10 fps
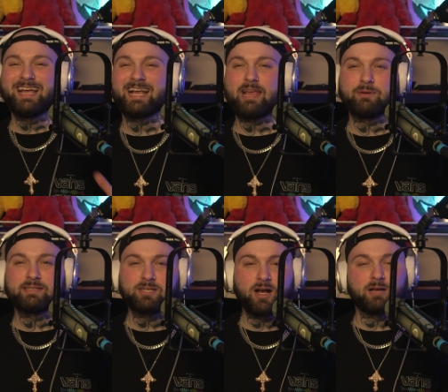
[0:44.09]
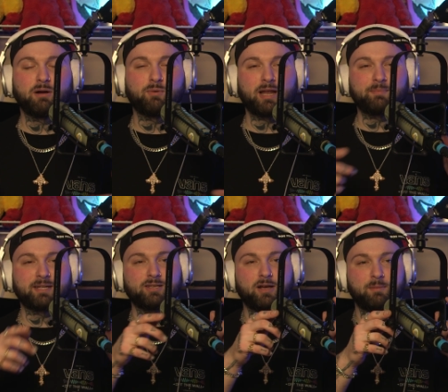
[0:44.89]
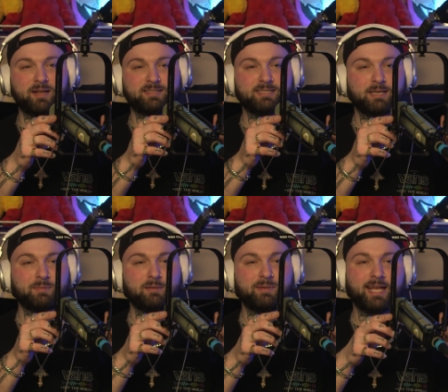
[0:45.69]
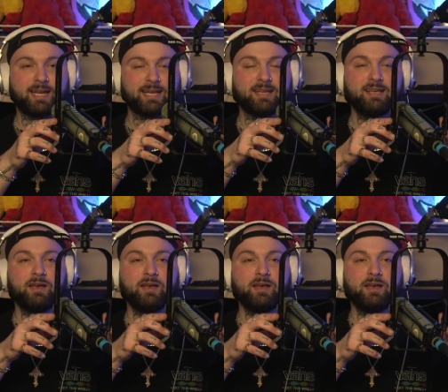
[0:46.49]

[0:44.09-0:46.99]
I can't really talk about what I'm going to talk about since I'm going to be getting